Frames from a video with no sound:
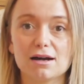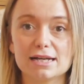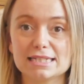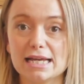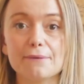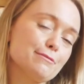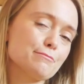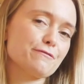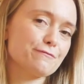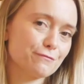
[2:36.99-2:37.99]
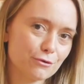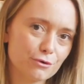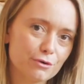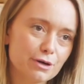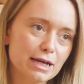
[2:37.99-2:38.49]
idea. Number
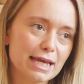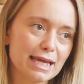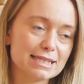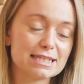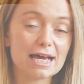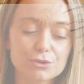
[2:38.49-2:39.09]
four is